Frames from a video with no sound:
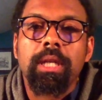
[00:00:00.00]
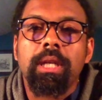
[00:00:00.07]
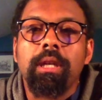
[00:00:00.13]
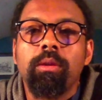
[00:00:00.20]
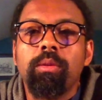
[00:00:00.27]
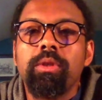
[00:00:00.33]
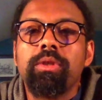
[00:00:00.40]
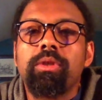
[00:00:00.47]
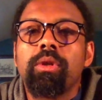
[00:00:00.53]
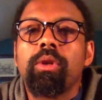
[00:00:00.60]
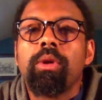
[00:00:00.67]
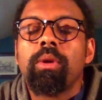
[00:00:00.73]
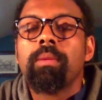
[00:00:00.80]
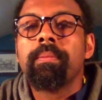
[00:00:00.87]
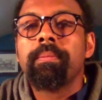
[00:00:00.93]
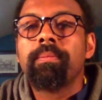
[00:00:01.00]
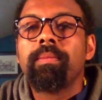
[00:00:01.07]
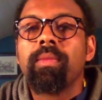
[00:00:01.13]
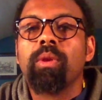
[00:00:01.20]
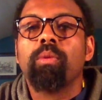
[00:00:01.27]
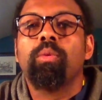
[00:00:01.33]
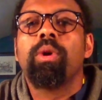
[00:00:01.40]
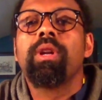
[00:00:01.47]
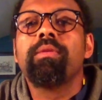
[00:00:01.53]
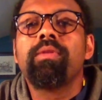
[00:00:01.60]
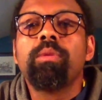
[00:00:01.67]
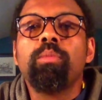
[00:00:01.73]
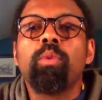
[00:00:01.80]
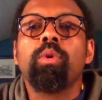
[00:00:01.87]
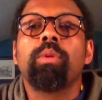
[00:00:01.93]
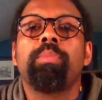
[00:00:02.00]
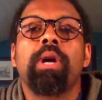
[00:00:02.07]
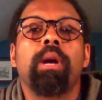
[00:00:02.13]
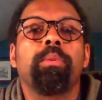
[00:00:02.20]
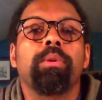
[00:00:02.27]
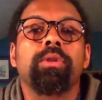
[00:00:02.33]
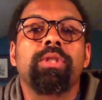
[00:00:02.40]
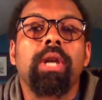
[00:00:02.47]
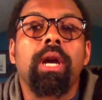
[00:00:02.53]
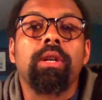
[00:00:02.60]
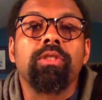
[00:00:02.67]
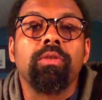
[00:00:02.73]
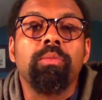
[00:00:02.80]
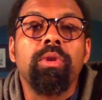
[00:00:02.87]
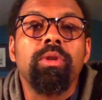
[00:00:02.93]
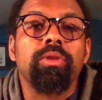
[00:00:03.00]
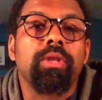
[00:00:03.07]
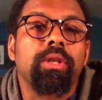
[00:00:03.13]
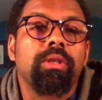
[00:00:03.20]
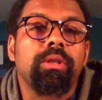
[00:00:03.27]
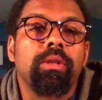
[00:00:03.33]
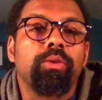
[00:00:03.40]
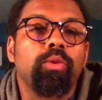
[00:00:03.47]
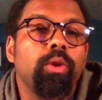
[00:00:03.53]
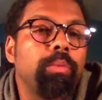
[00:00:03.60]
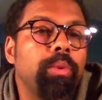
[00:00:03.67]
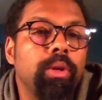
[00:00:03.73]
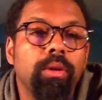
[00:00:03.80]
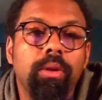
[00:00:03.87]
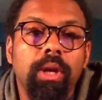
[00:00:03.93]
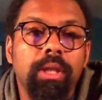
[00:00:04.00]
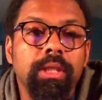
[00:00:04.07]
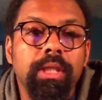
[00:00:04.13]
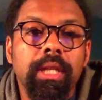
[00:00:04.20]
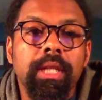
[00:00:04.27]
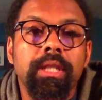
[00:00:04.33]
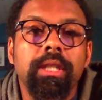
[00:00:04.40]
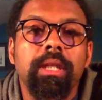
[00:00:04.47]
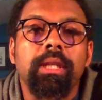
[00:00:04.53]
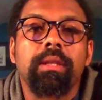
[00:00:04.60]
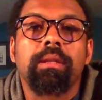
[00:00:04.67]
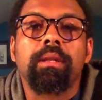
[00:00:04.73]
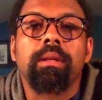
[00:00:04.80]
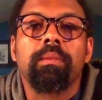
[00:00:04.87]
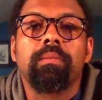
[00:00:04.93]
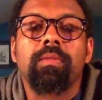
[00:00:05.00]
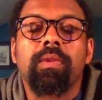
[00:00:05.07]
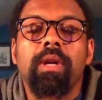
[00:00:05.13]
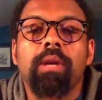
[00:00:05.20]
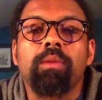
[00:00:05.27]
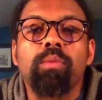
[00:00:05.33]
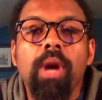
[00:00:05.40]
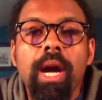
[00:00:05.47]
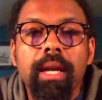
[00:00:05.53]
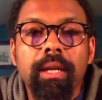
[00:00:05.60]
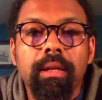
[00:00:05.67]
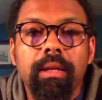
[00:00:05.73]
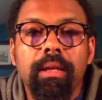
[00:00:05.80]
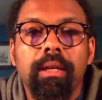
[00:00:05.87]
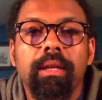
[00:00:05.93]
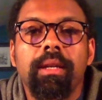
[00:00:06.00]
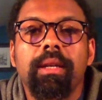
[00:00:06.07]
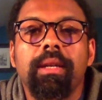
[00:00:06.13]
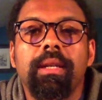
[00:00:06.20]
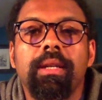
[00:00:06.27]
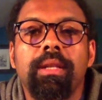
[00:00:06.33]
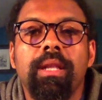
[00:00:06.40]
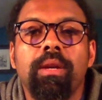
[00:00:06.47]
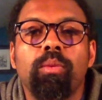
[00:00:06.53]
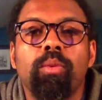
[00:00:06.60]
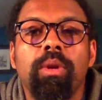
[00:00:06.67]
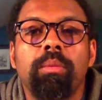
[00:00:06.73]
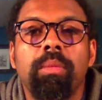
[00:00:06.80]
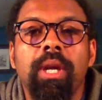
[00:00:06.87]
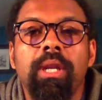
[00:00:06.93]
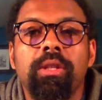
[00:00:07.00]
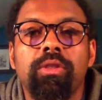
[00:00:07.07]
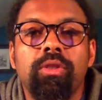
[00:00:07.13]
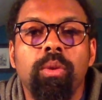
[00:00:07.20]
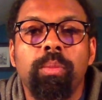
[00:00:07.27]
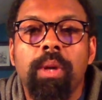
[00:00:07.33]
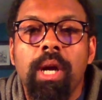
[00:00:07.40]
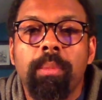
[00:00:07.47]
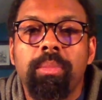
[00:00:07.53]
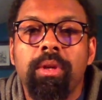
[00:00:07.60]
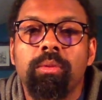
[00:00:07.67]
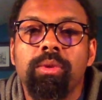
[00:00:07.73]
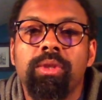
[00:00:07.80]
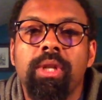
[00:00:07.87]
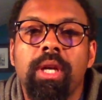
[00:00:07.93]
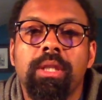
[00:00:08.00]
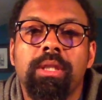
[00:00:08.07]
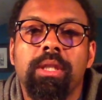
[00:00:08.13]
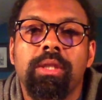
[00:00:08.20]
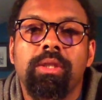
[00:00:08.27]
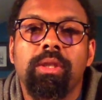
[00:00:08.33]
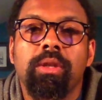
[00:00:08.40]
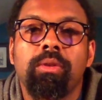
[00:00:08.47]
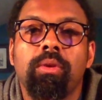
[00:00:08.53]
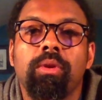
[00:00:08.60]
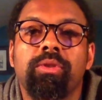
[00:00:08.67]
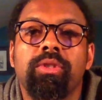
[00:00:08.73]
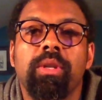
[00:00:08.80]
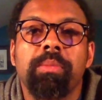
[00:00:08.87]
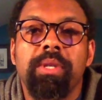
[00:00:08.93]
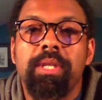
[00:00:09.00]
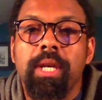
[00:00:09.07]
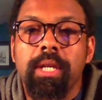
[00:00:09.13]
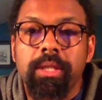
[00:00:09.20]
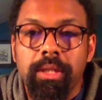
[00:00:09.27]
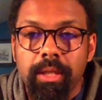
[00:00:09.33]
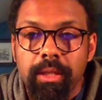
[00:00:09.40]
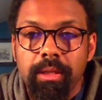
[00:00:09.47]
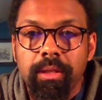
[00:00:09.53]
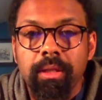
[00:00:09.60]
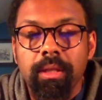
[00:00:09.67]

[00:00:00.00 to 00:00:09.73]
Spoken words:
It was one of the more popular styles of music, sweeping across the nation. Ironic that what made it so popular was not just the gross imitation